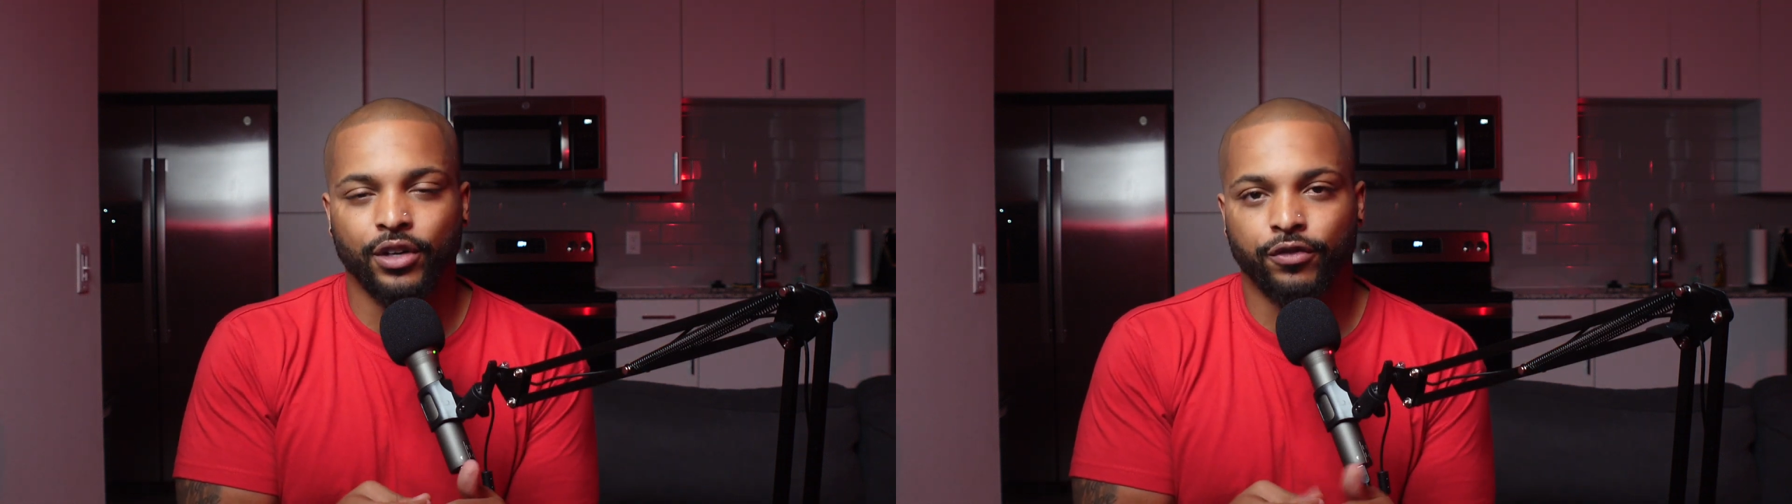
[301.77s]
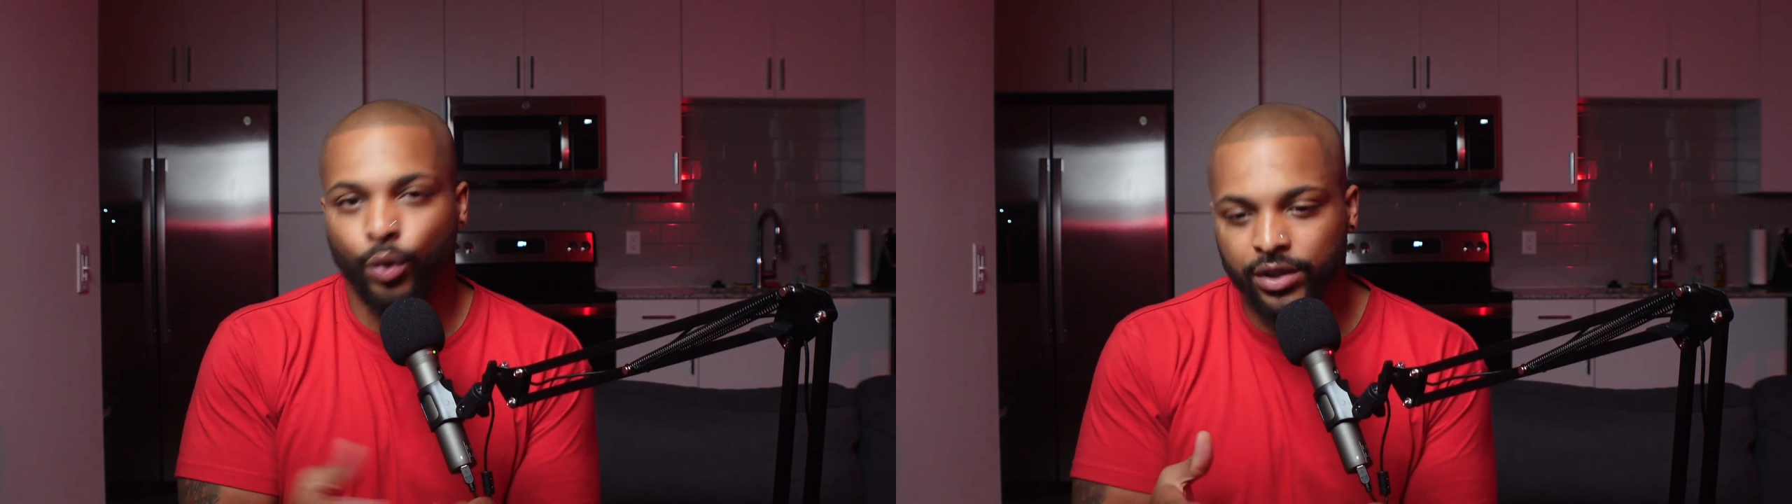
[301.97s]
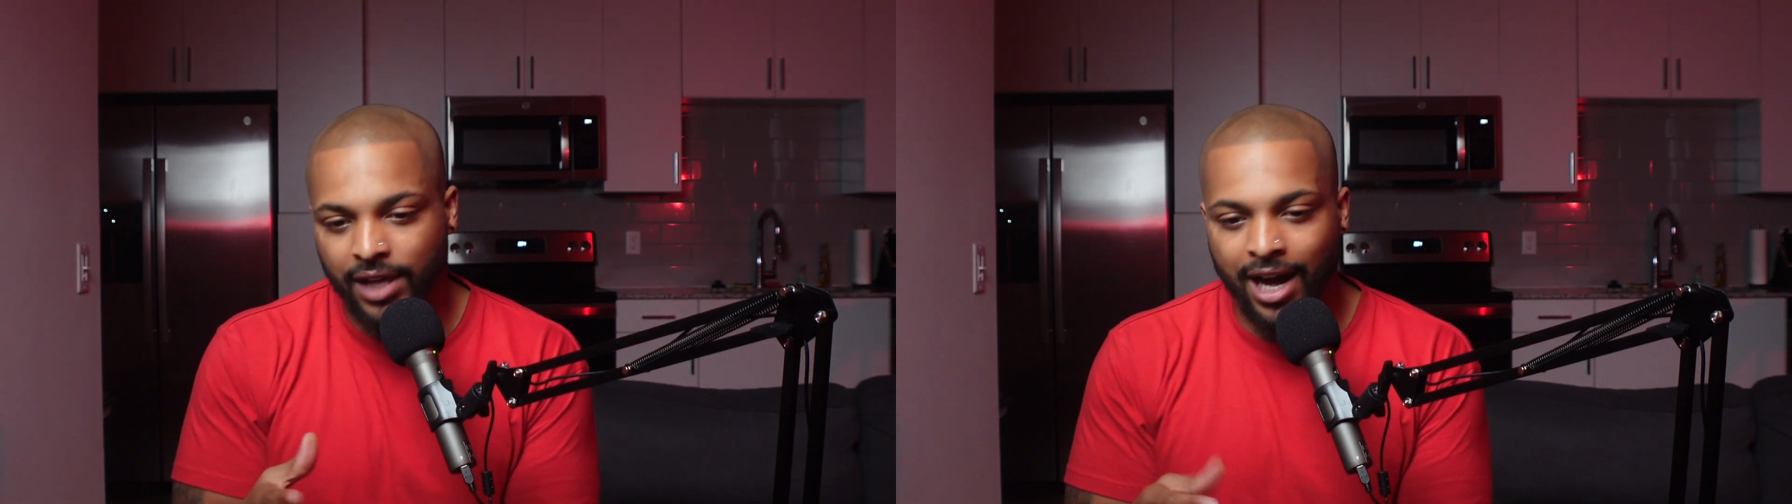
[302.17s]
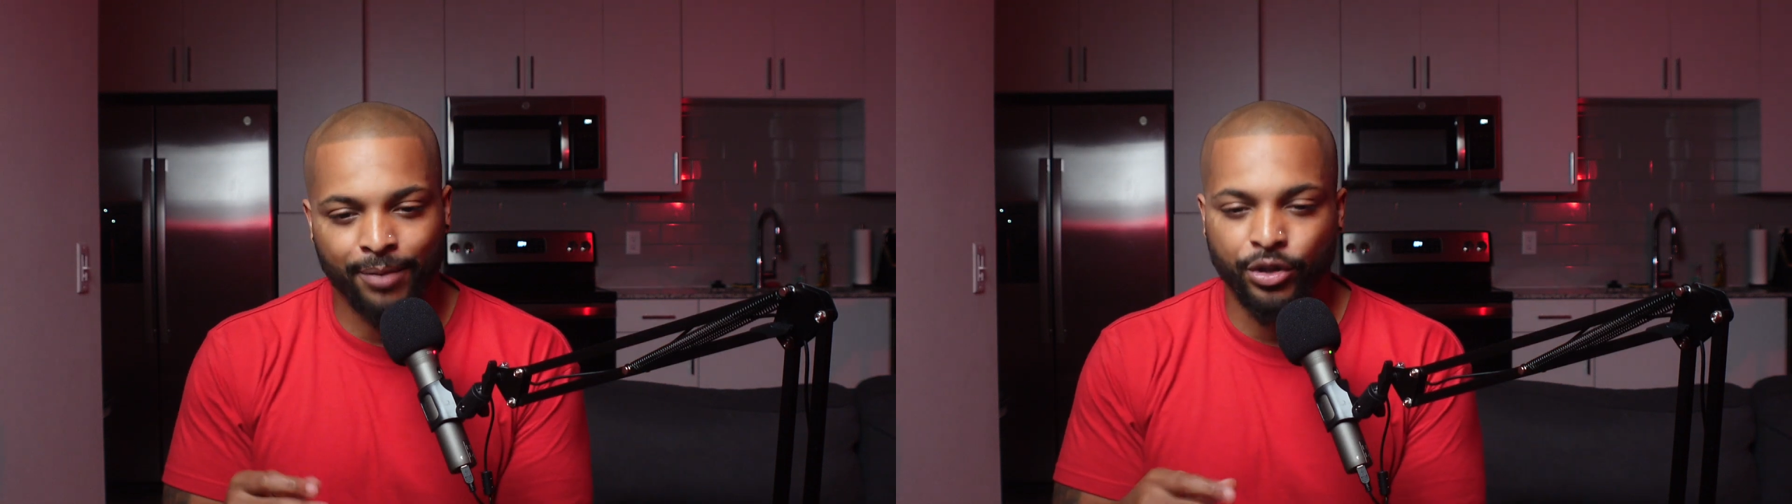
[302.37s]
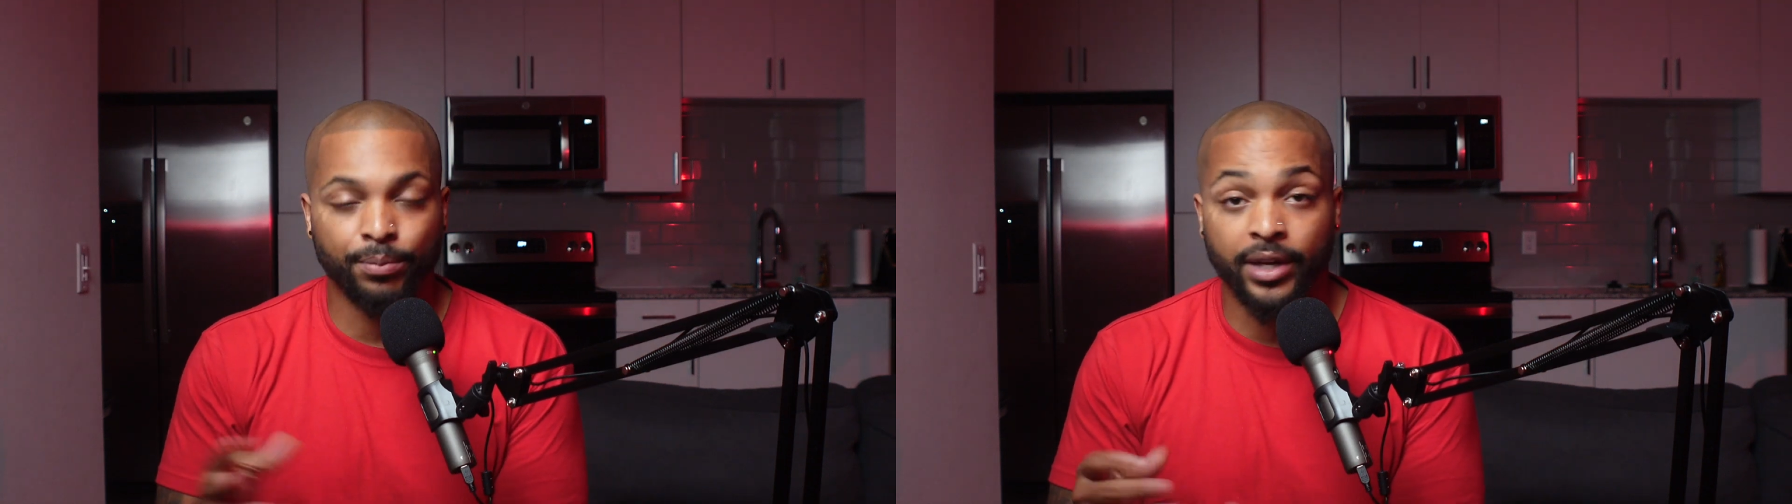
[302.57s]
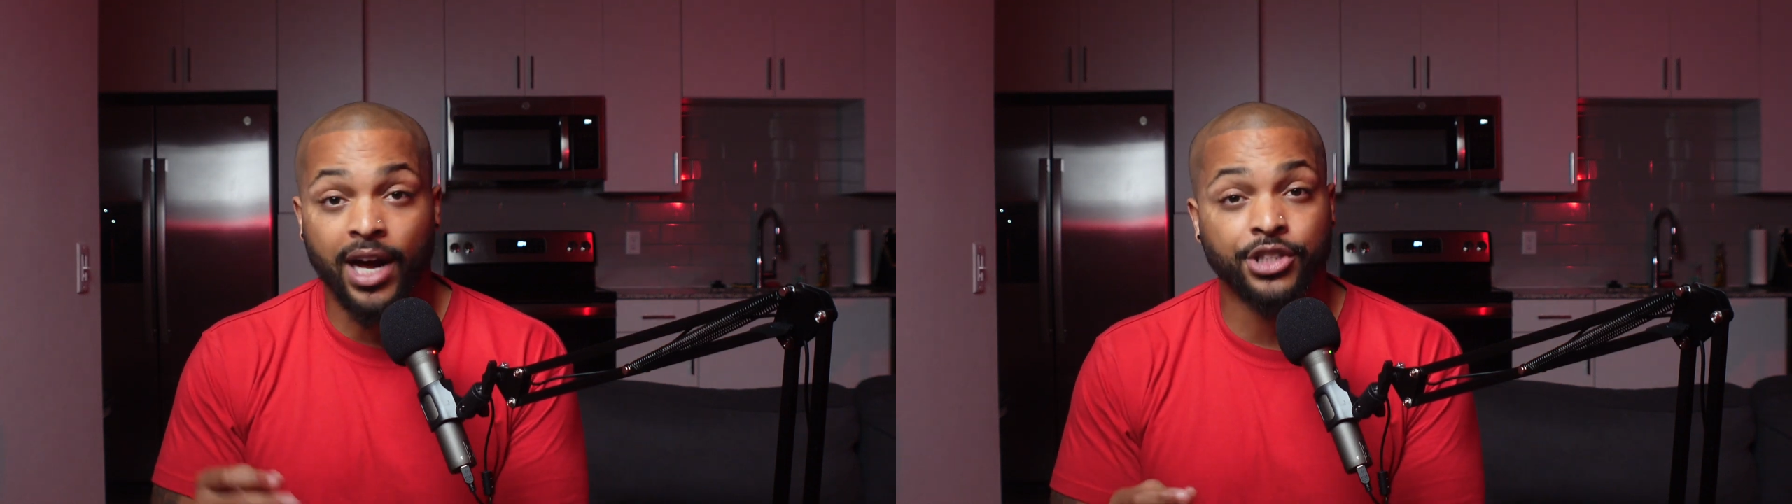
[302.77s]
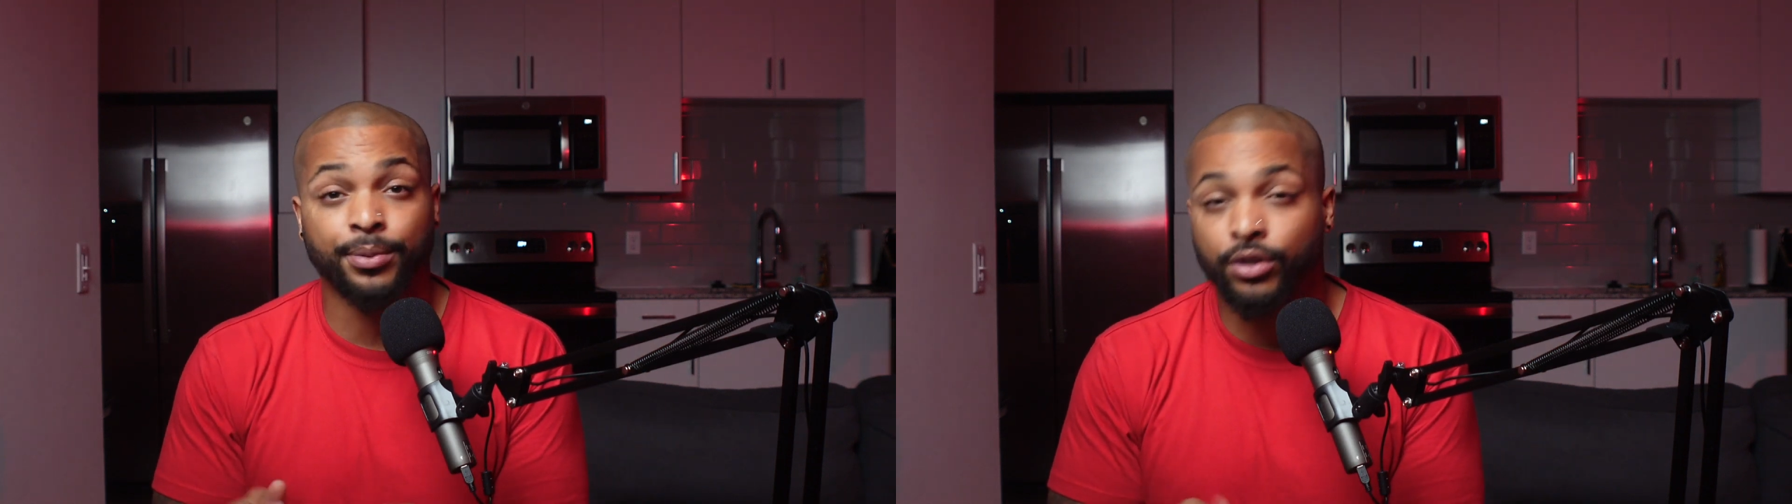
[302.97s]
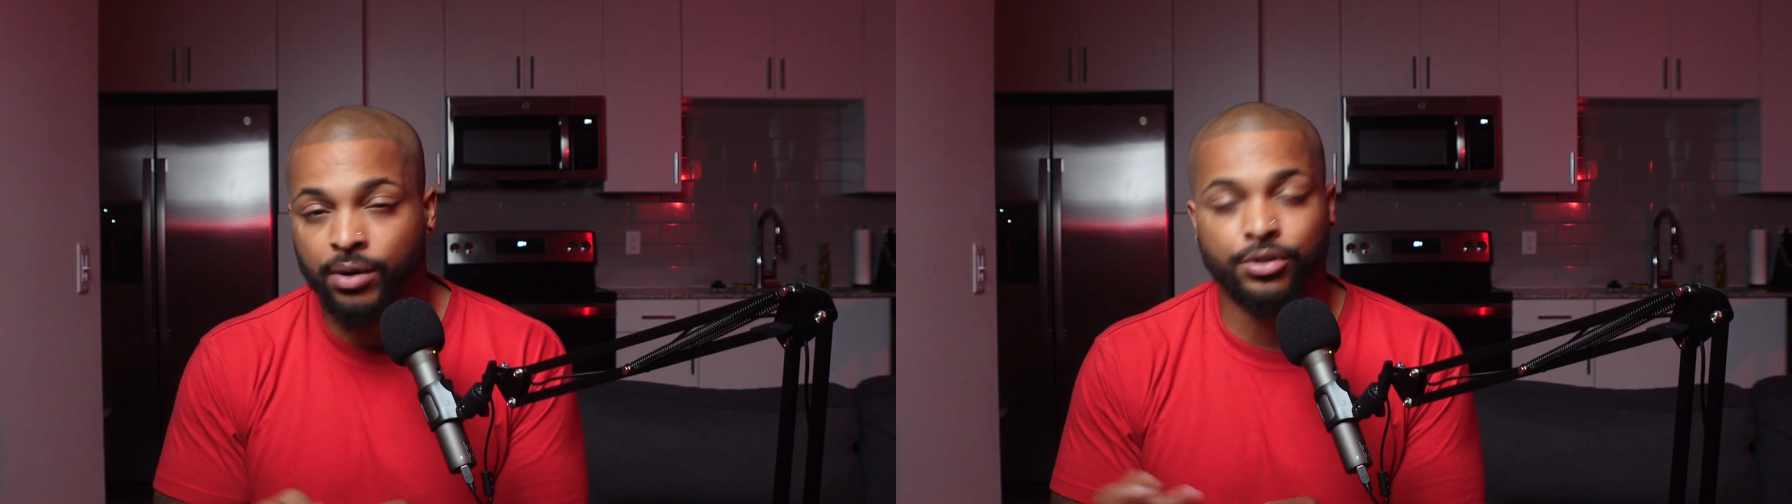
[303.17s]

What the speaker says: full-time, being an entrepreneur.